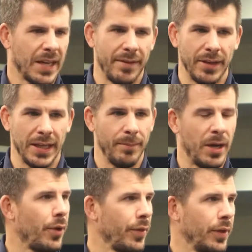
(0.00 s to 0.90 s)
having him
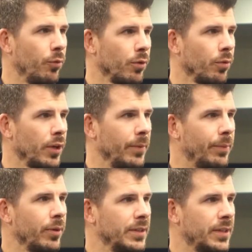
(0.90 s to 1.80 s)
healthy, we're, we're going to
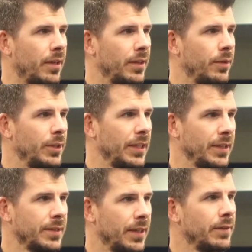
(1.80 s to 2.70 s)
be pretty solid at
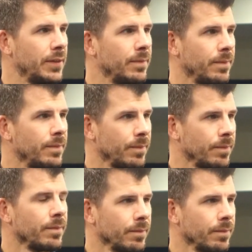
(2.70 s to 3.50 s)
197. For sure.